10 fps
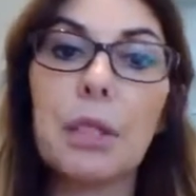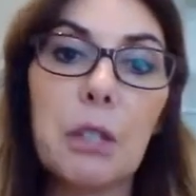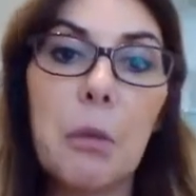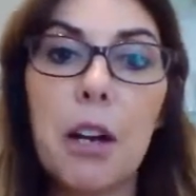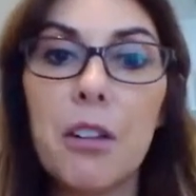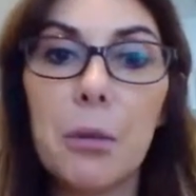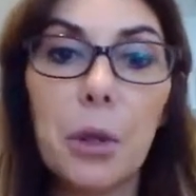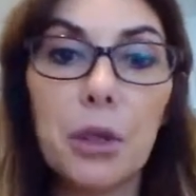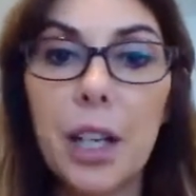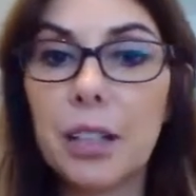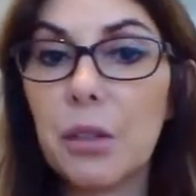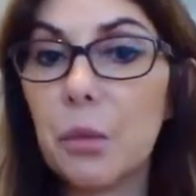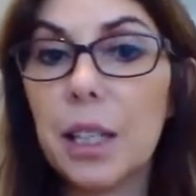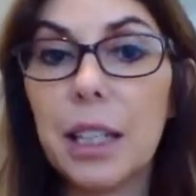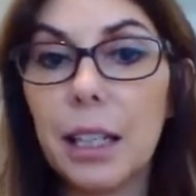tomorrow or next
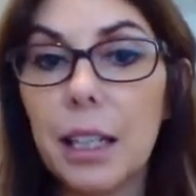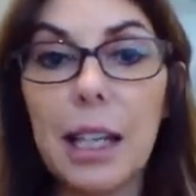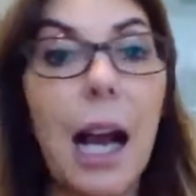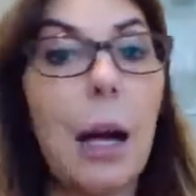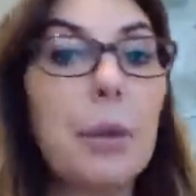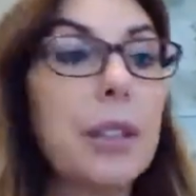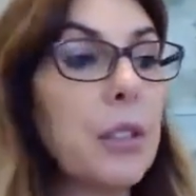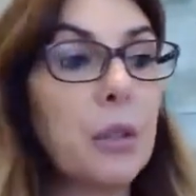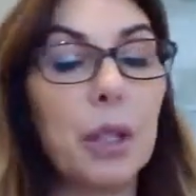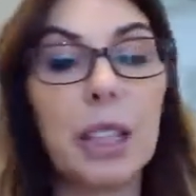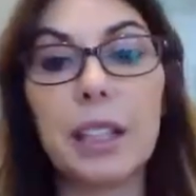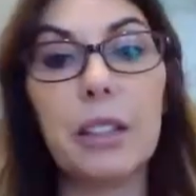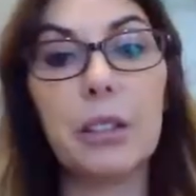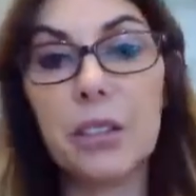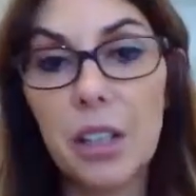week. It can happen as quickly
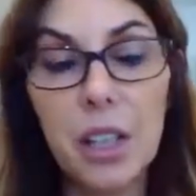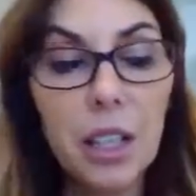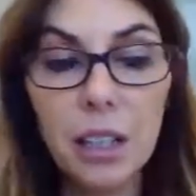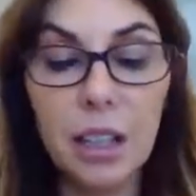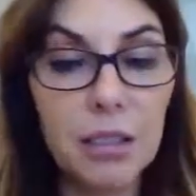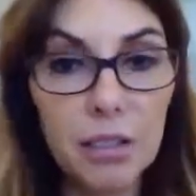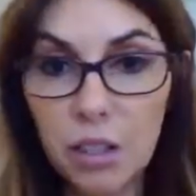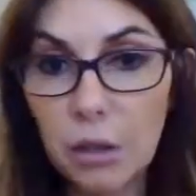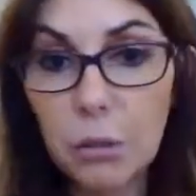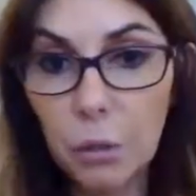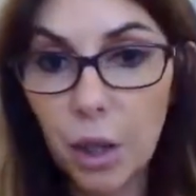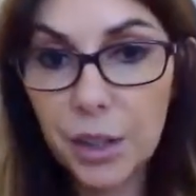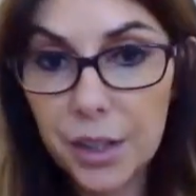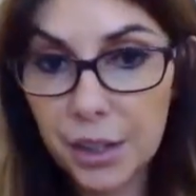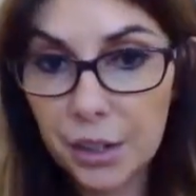or as you
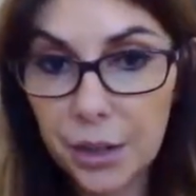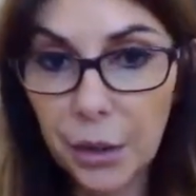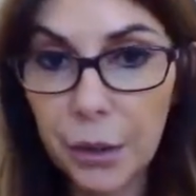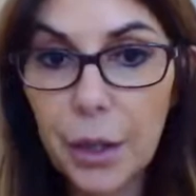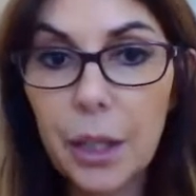want it to.